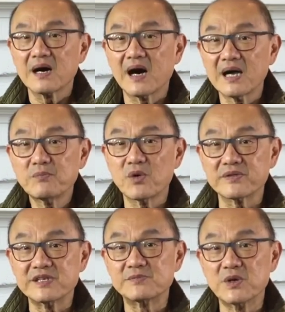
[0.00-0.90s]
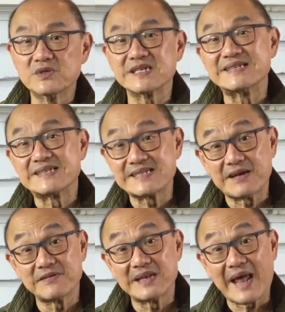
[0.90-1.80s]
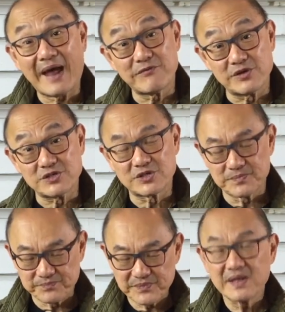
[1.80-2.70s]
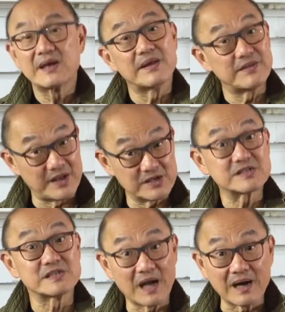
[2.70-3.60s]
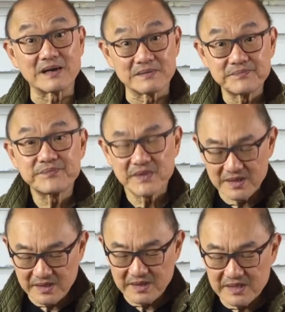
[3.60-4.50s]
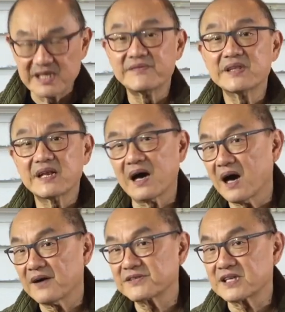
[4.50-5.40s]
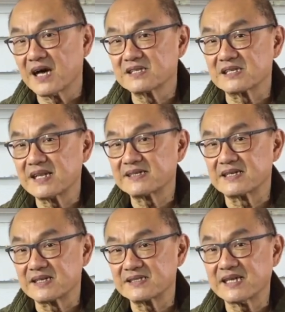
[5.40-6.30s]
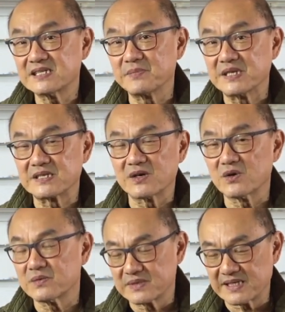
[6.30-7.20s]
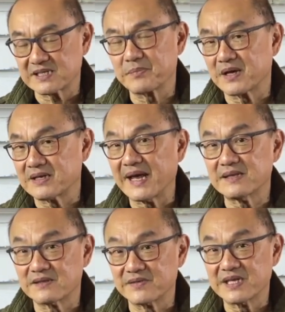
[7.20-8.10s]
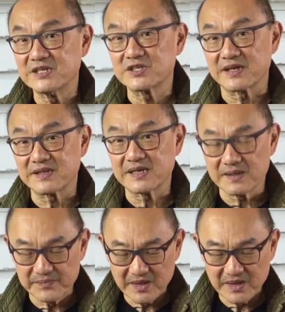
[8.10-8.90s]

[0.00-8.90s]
I bought these boots in 7 average. They're snug. Given that a half size is less than a centimeter, or that's about an eighth of an inch, I think